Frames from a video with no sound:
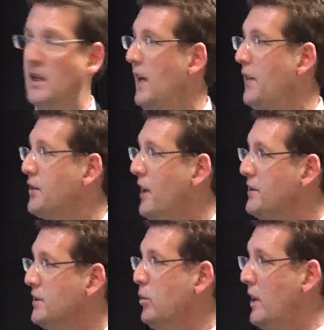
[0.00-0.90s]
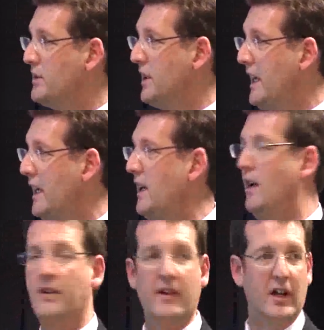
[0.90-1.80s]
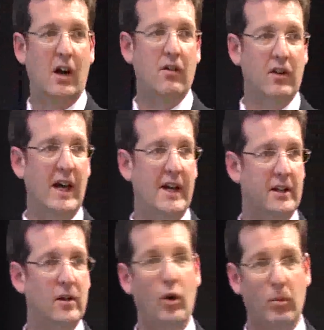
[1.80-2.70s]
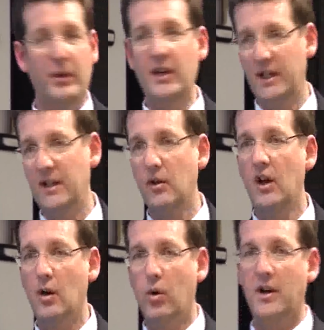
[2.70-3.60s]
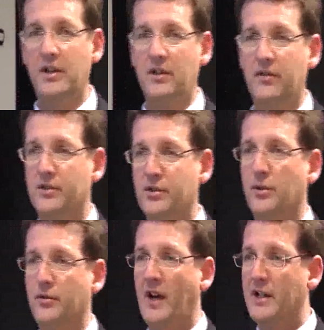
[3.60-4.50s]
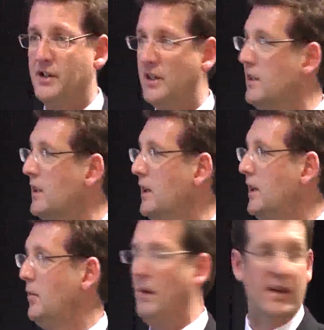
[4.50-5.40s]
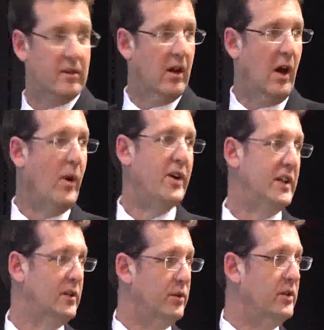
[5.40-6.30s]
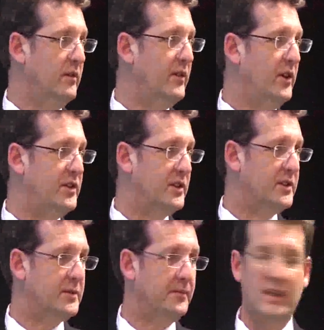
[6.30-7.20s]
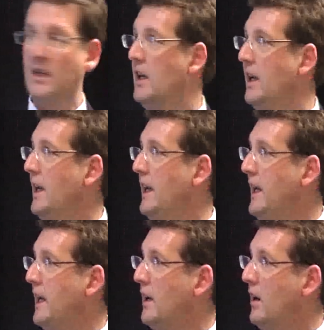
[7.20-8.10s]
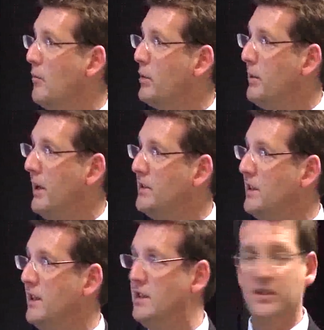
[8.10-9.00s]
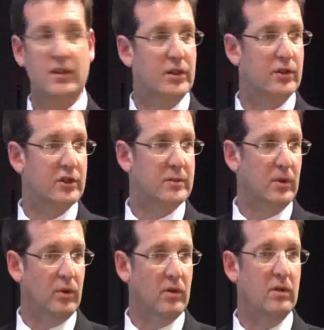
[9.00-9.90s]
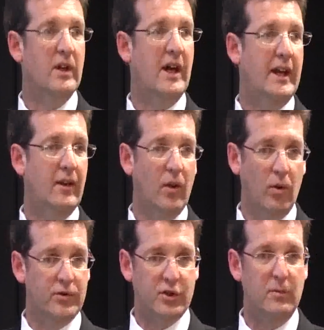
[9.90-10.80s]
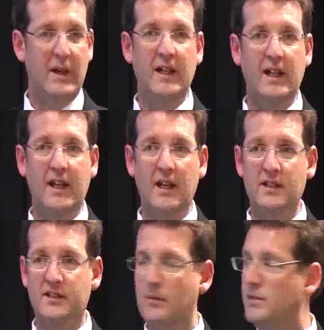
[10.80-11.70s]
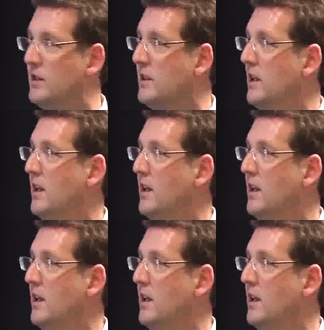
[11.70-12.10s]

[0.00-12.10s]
And the traces, once again, are very correlated, albeit in quite a different sort of fashion, but I won't get good convergence. Here, I'm proposing things that are too small and too many are getting accepted,